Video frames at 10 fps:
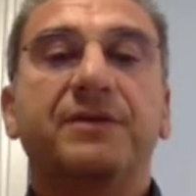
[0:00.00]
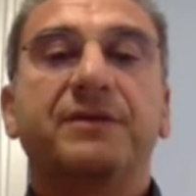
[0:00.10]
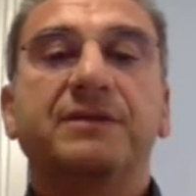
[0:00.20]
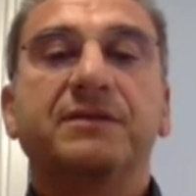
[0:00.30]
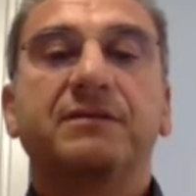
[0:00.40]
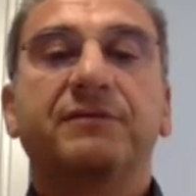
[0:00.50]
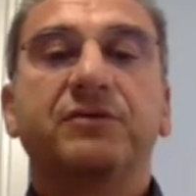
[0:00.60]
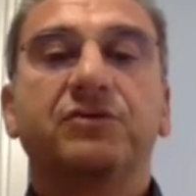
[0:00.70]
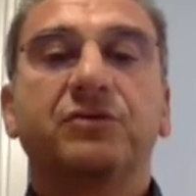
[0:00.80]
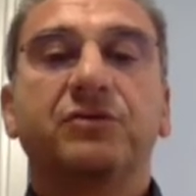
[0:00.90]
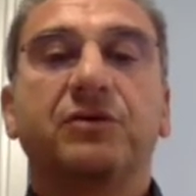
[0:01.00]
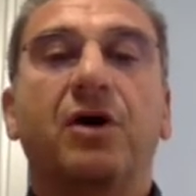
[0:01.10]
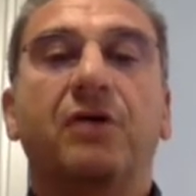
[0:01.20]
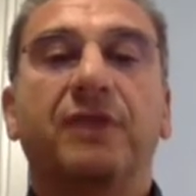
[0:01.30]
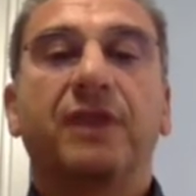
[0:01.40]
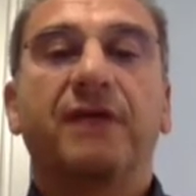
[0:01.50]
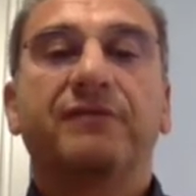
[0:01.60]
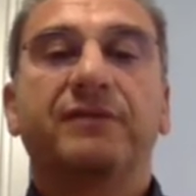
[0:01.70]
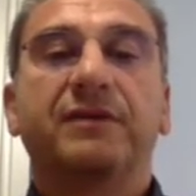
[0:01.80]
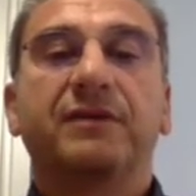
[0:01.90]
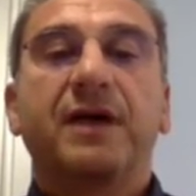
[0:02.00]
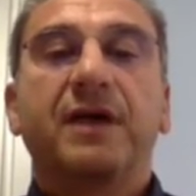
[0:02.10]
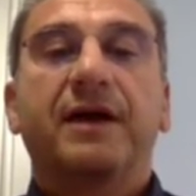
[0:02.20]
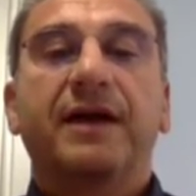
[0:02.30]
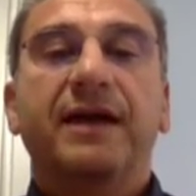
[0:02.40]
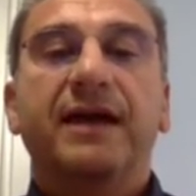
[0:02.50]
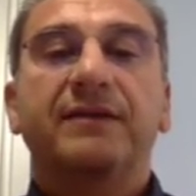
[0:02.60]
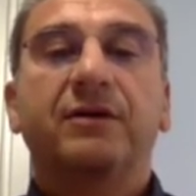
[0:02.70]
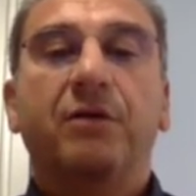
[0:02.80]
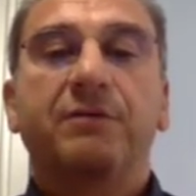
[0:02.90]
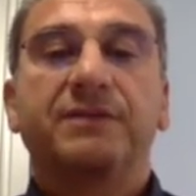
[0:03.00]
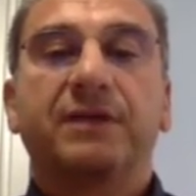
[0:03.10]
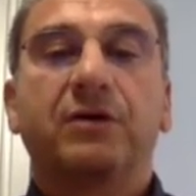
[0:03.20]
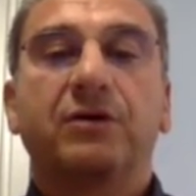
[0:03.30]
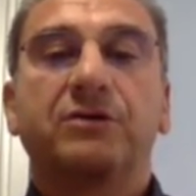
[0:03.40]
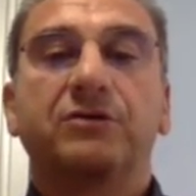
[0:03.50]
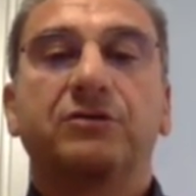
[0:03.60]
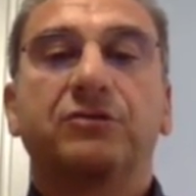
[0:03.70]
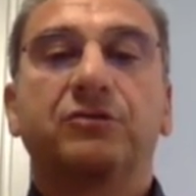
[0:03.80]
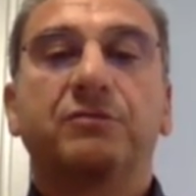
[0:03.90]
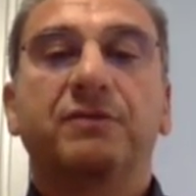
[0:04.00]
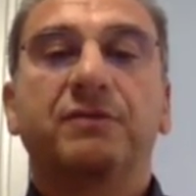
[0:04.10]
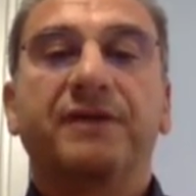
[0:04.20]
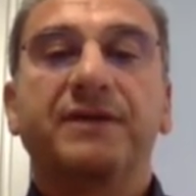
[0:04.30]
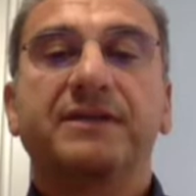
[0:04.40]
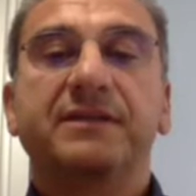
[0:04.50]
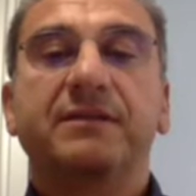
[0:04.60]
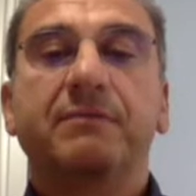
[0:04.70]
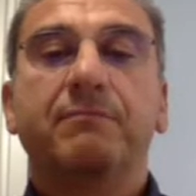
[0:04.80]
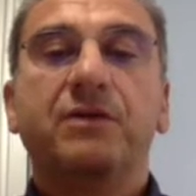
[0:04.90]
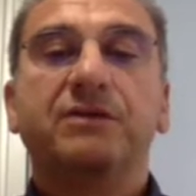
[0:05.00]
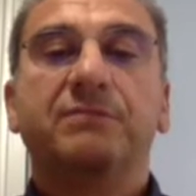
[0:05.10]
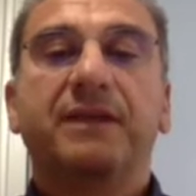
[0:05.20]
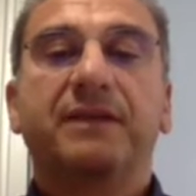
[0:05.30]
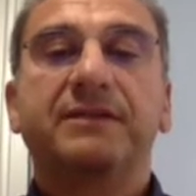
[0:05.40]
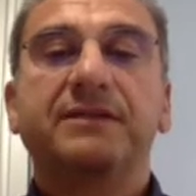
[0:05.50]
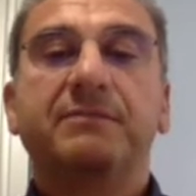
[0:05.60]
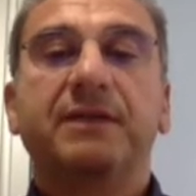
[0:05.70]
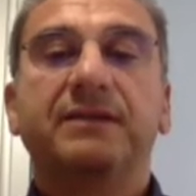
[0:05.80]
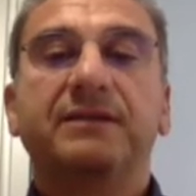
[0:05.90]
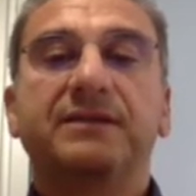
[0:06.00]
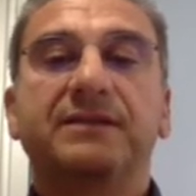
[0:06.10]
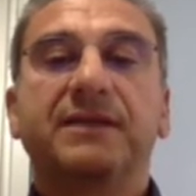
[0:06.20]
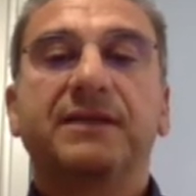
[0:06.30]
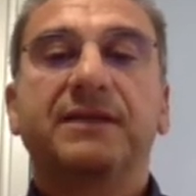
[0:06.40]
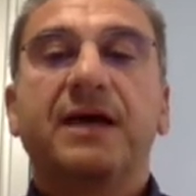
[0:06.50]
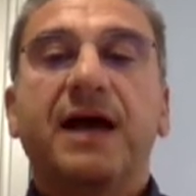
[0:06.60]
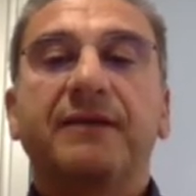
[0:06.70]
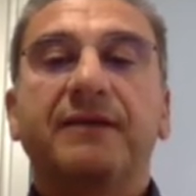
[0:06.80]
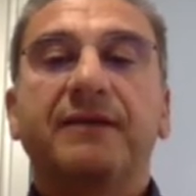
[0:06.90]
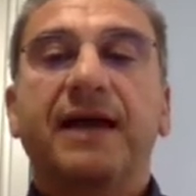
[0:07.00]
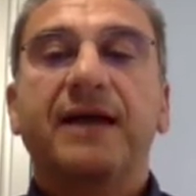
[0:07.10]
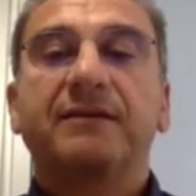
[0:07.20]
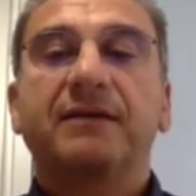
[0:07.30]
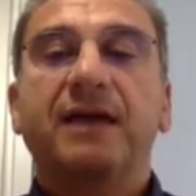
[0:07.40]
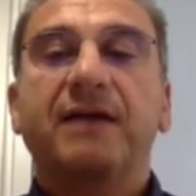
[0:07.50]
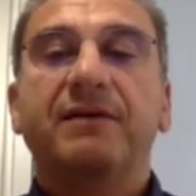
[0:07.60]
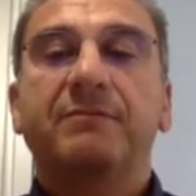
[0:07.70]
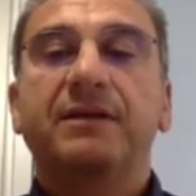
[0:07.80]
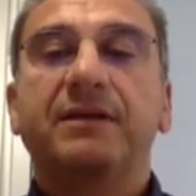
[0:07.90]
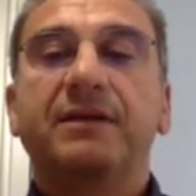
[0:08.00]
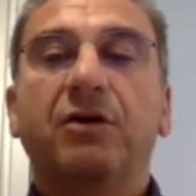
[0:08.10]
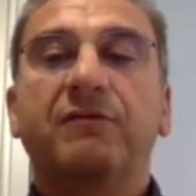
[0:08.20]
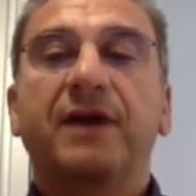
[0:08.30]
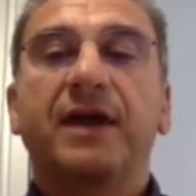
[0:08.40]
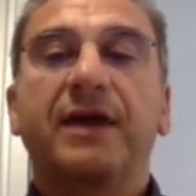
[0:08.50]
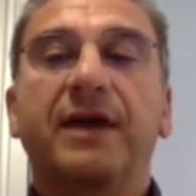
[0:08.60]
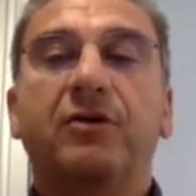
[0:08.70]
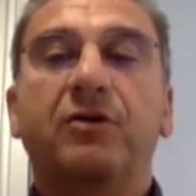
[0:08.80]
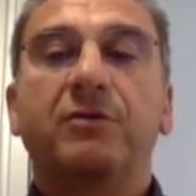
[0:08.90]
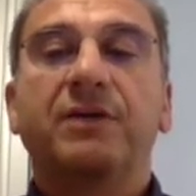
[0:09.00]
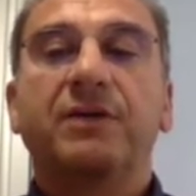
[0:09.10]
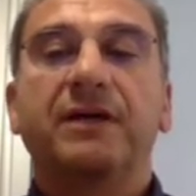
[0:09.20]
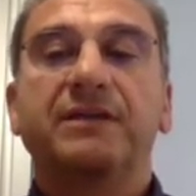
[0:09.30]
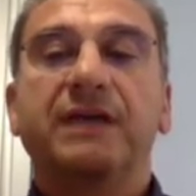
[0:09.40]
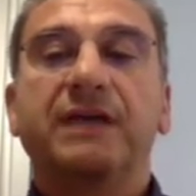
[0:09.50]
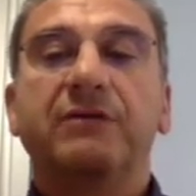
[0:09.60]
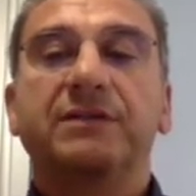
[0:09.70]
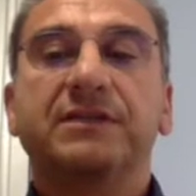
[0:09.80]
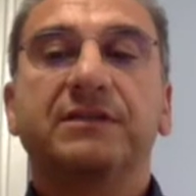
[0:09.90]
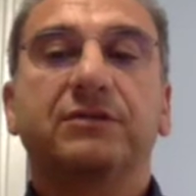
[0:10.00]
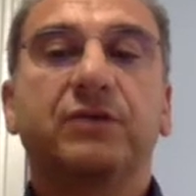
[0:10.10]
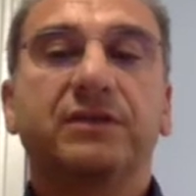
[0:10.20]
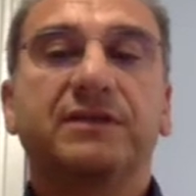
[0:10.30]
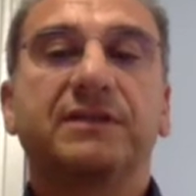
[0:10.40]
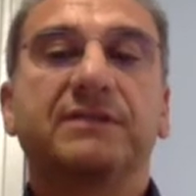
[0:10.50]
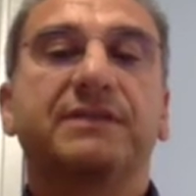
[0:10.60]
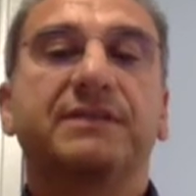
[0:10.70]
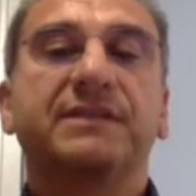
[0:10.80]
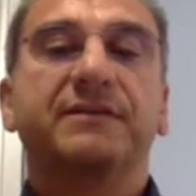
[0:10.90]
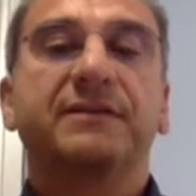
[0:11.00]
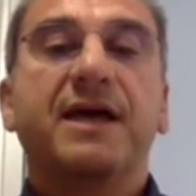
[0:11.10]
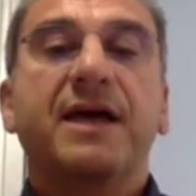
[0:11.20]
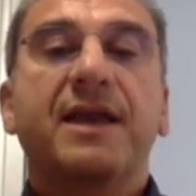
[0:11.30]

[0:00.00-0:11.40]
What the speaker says: And this is the figure on the left. Regarding obstacles to be faced, most participants underlined the availability of economic resources, 26%,